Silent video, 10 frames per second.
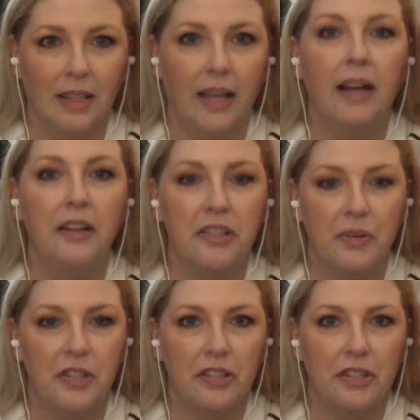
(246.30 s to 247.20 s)
And it
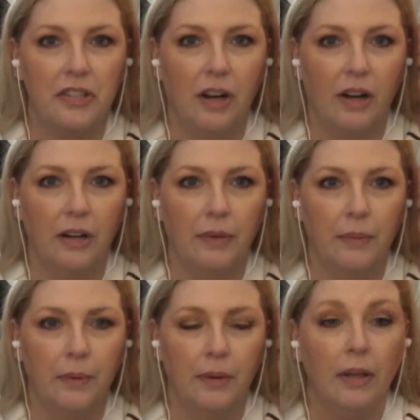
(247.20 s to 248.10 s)
switched the song.
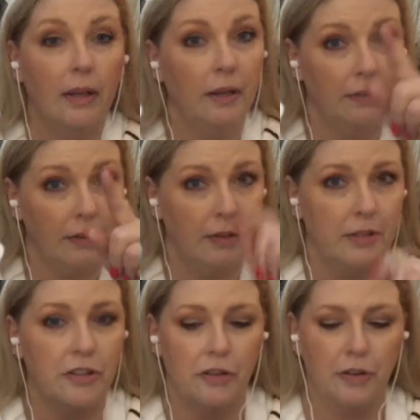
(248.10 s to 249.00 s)
So
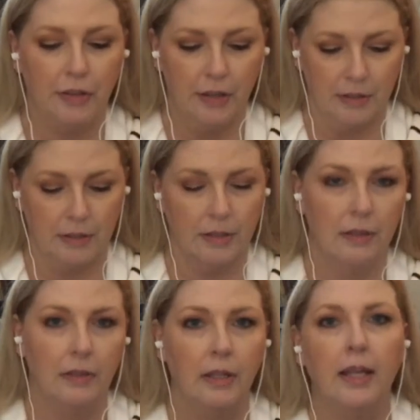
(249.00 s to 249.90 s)
let's show you this.
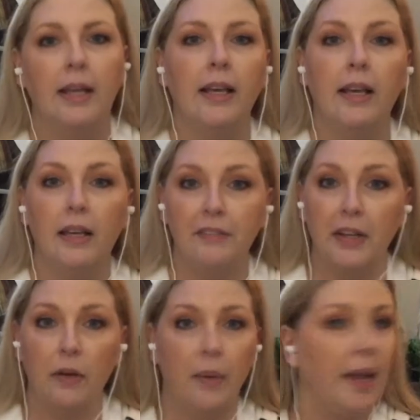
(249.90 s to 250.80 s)
If
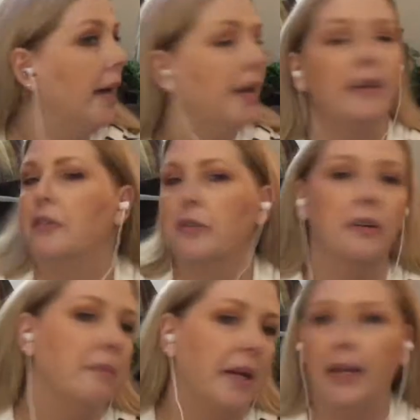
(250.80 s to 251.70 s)
I go ahead and
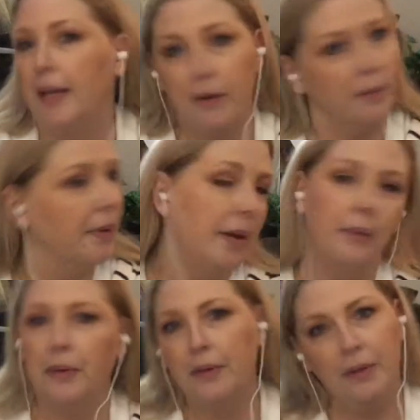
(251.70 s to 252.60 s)
turn my head
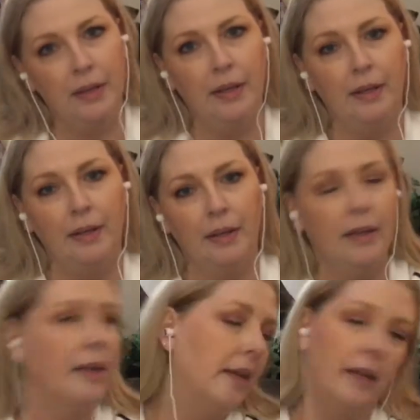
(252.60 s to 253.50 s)
around,
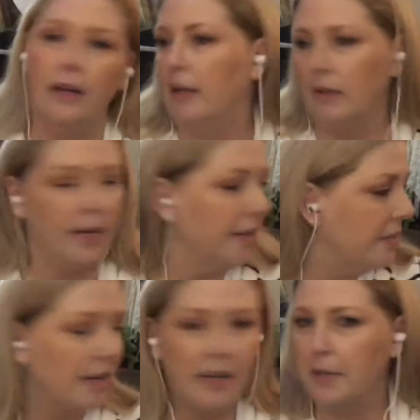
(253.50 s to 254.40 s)
a lot of
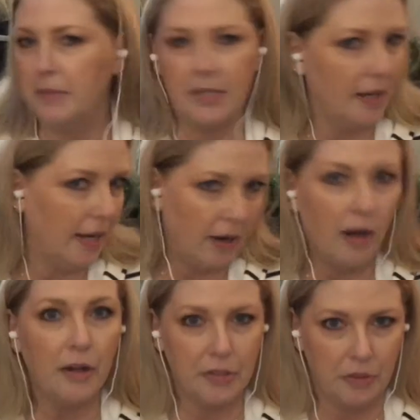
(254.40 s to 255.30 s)
times I
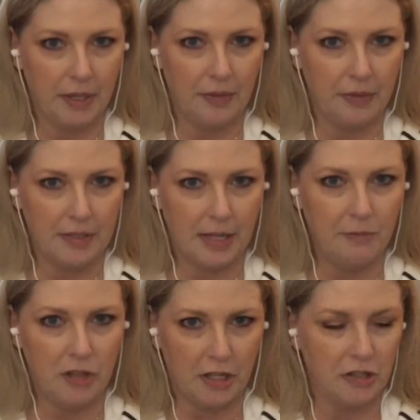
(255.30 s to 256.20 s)
also get the
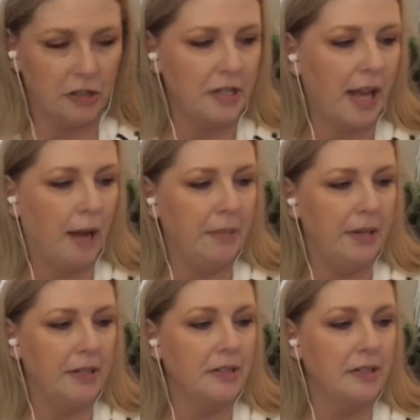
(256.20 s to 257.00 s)
same gestures happening.